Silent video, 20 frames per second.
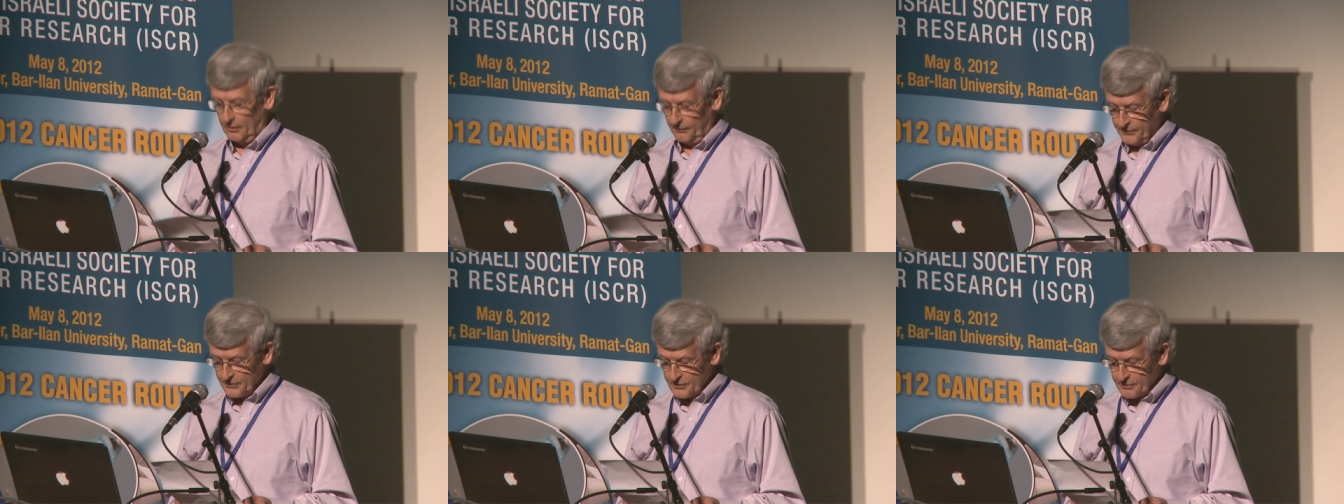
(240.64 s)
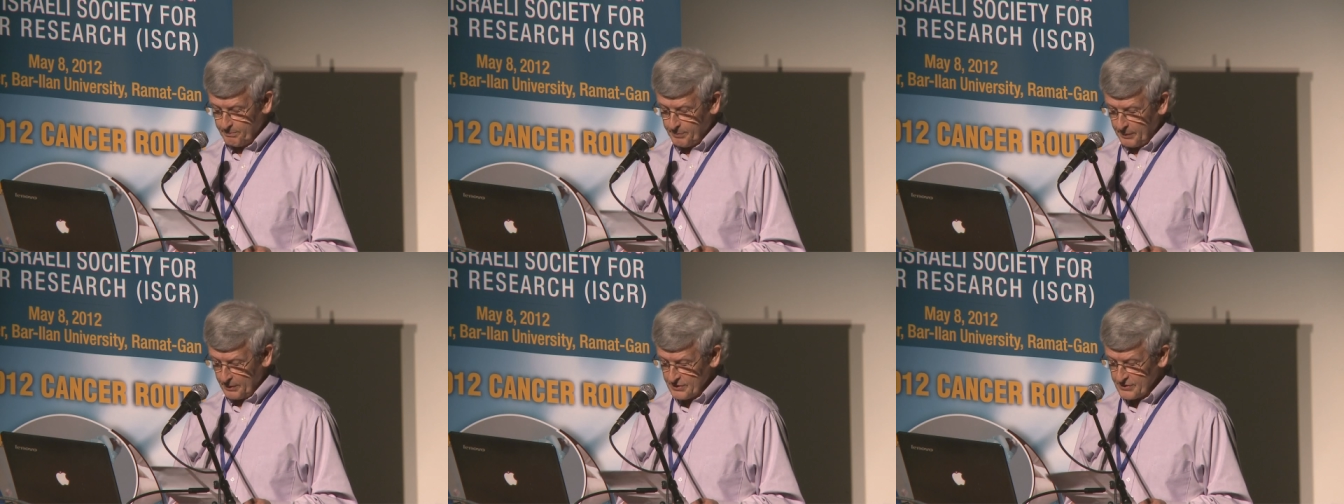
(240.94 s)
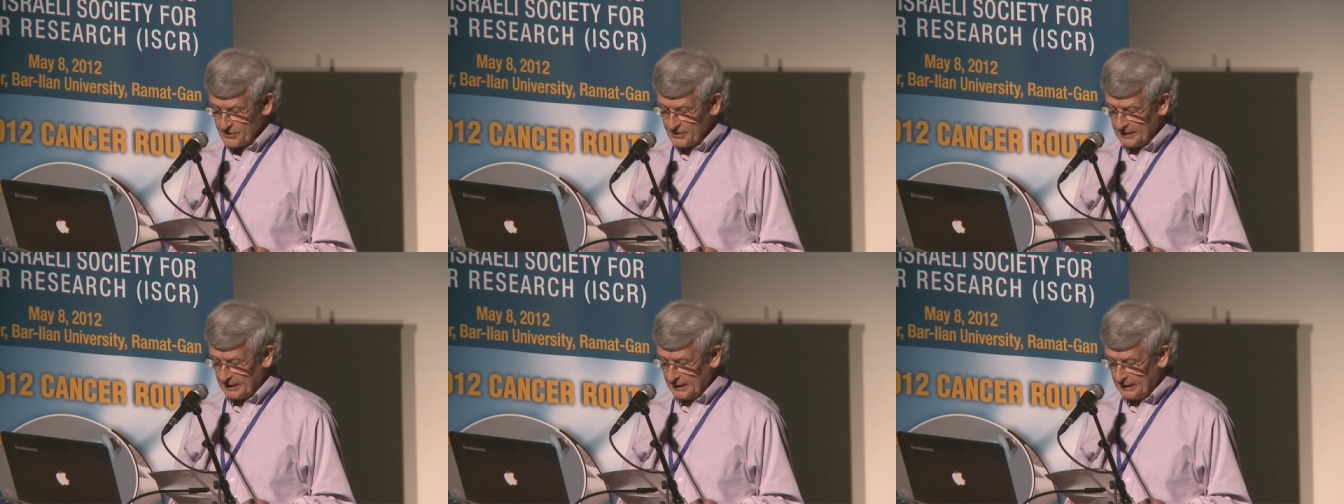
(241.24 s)
of his
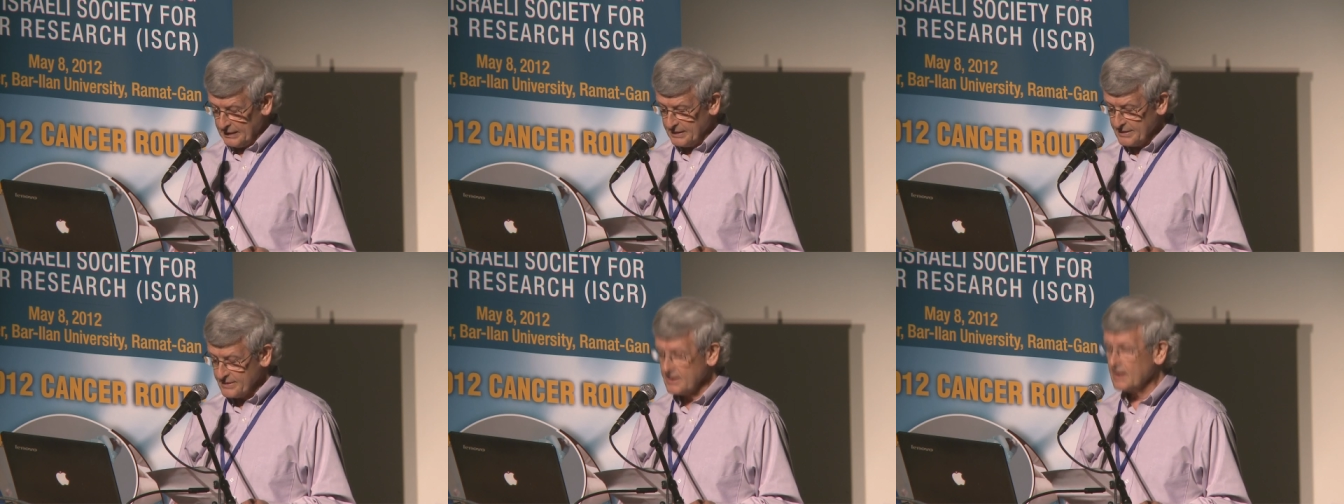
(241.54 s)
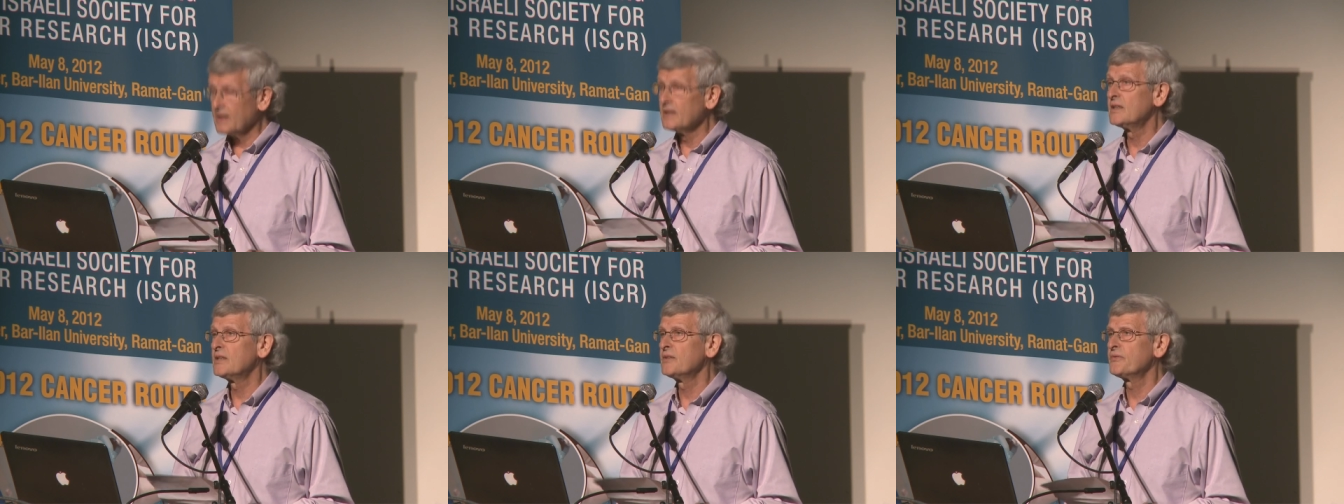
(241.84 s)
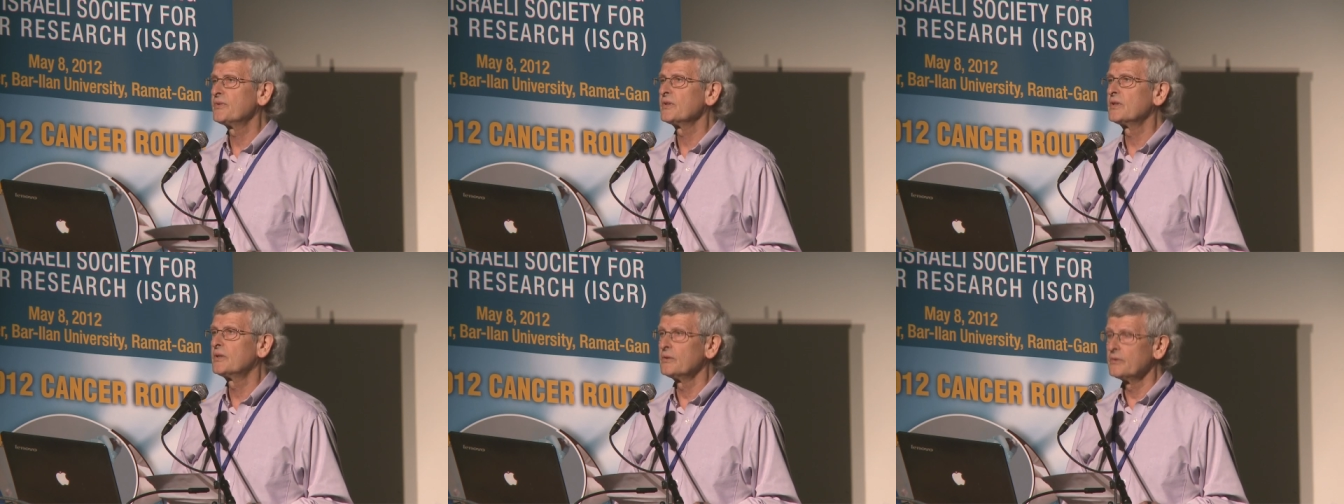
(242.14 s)
personal and
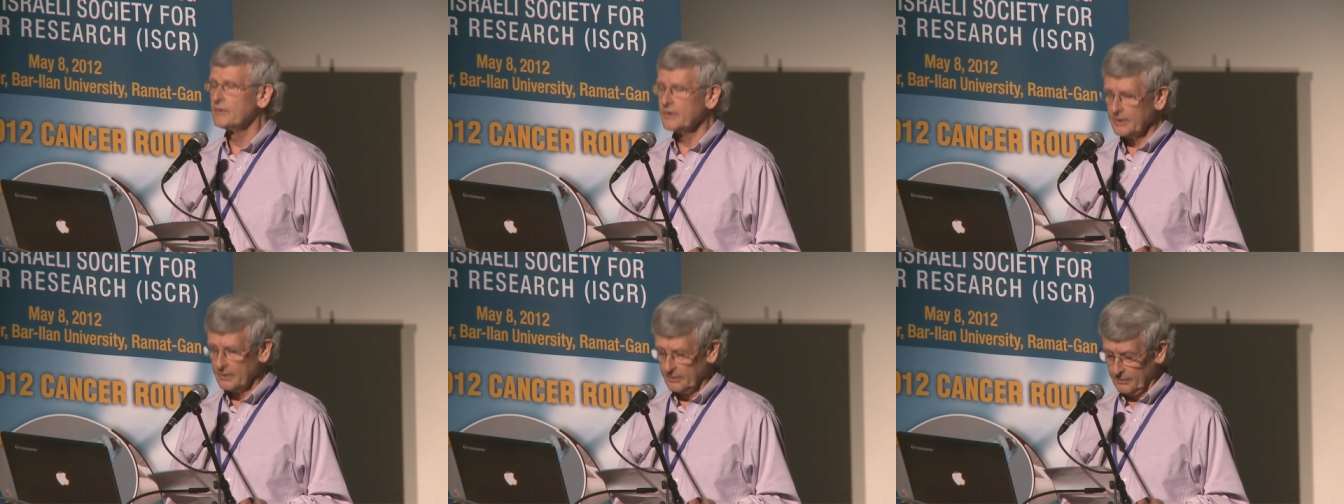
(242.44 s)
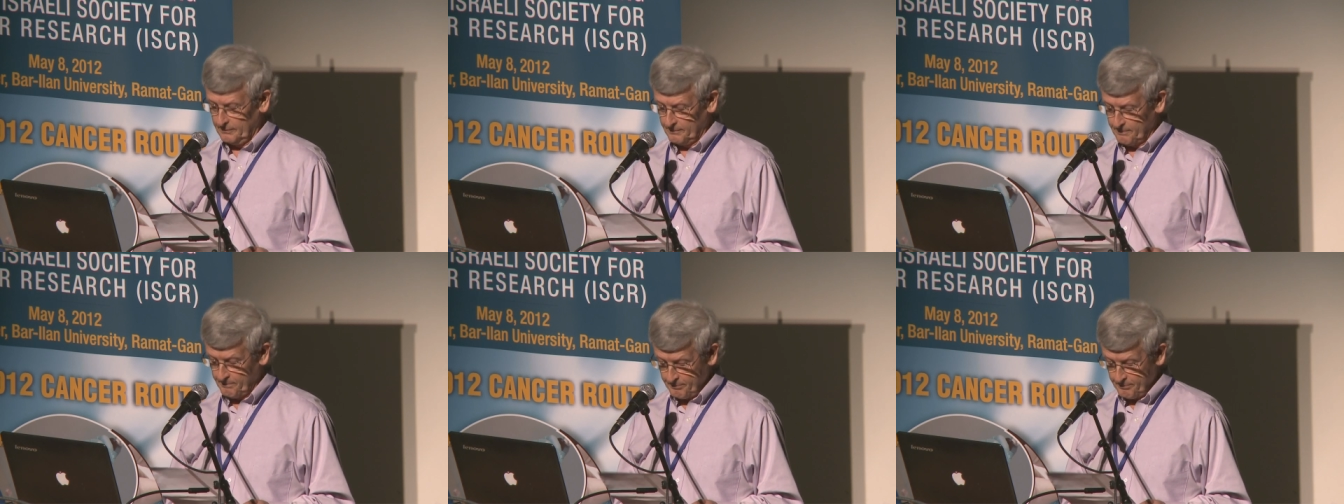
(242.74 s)
scientific career